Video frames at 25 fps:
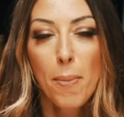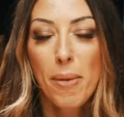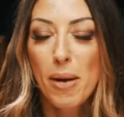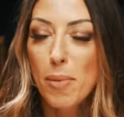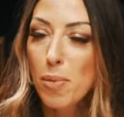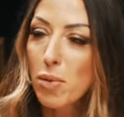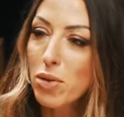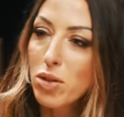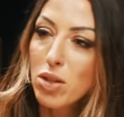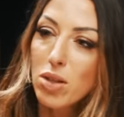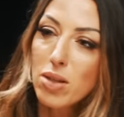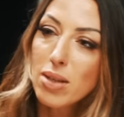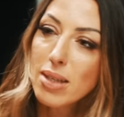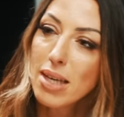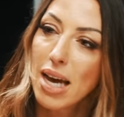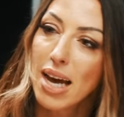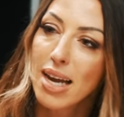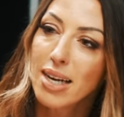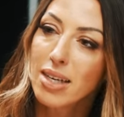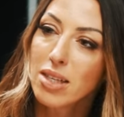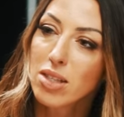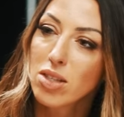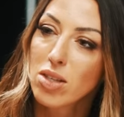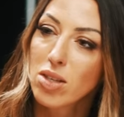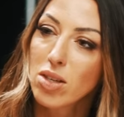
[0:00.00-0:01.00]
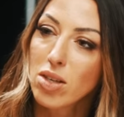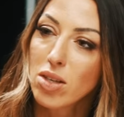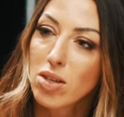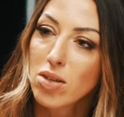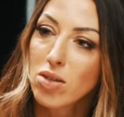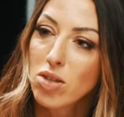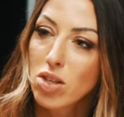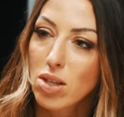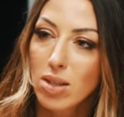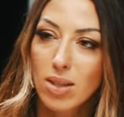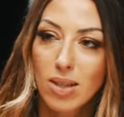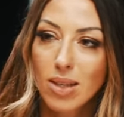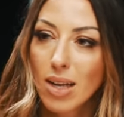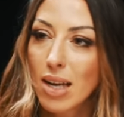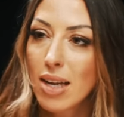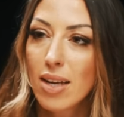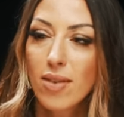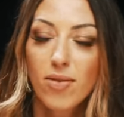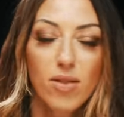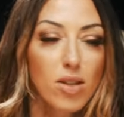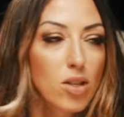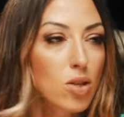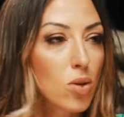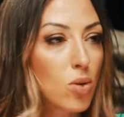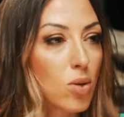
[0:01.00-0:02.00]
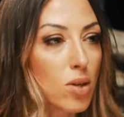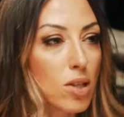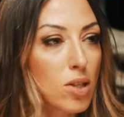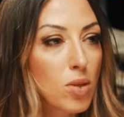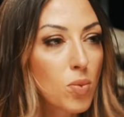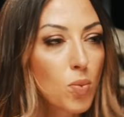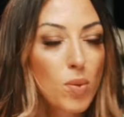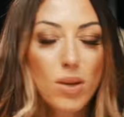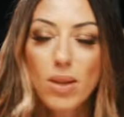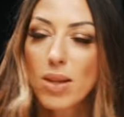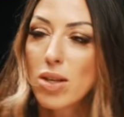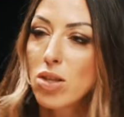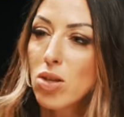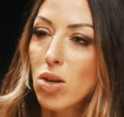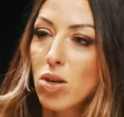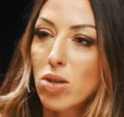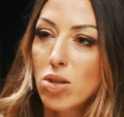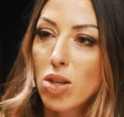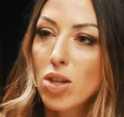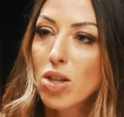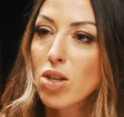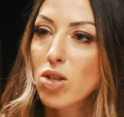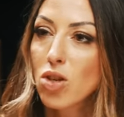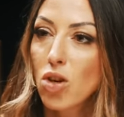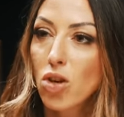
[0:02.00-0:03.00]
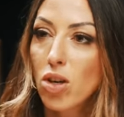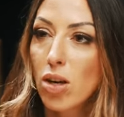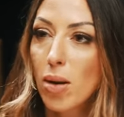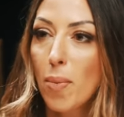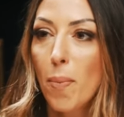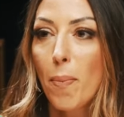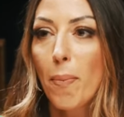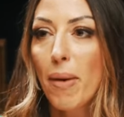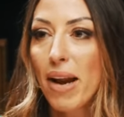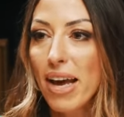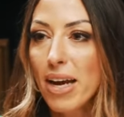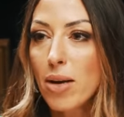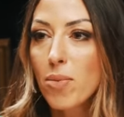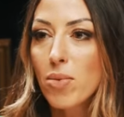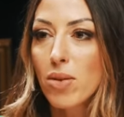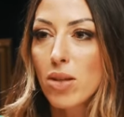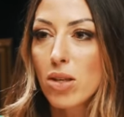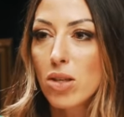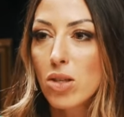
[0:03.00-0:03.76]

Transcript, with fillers: People do tend to just leave the toys with the dog so the dog can play with